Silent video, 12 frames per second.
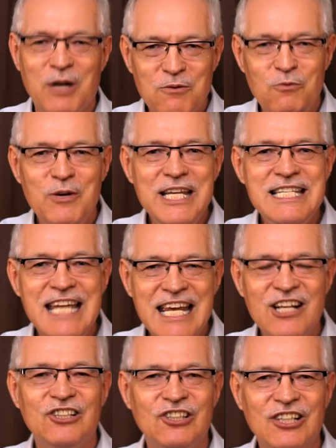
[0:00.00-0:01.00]
When we
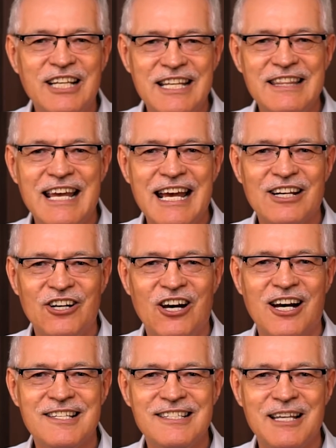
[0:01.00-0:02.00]
take a look at that
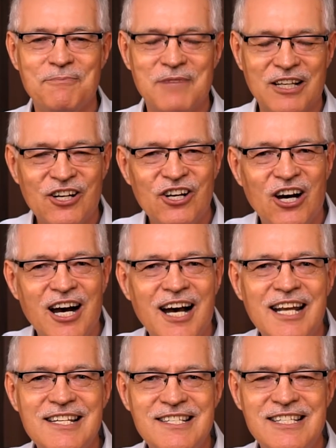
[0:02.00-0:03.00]
concept that
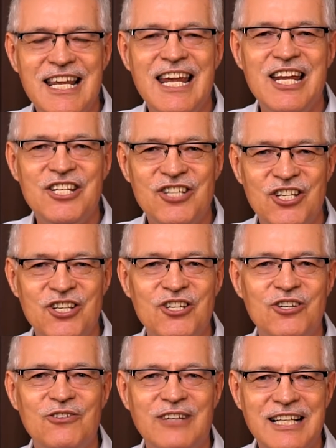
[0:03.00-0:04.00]
God is saying to
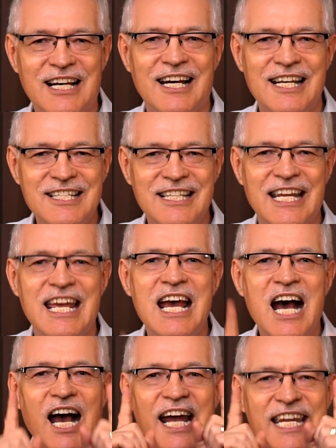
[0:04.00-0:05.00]
you and I today,
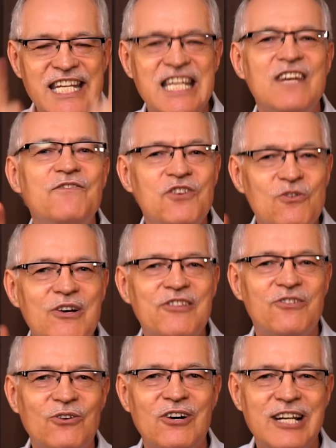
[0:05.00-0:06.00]
I give you
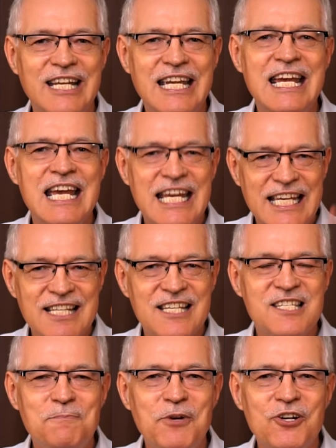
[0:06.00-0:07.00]
authority in
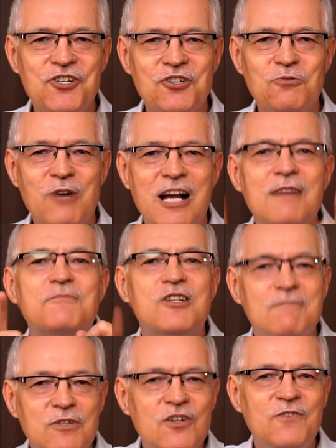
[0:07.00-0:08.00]
the spiritual realm
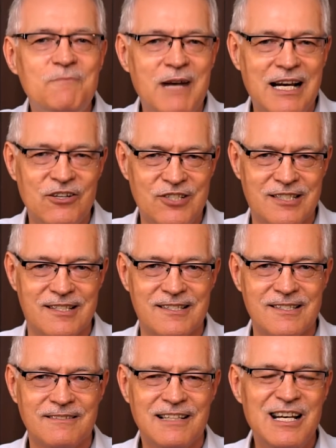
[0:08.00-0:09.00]
to move
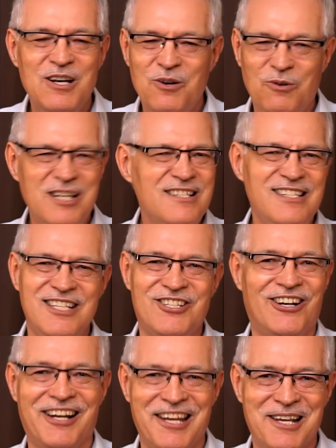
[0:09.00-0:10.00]
mountains, what is he
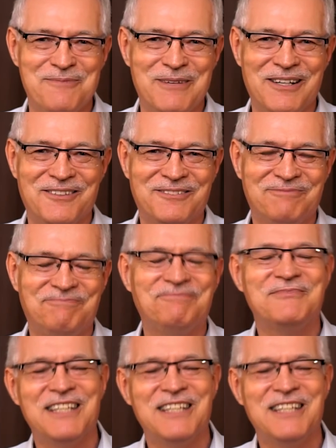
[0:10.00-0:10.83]
talking about?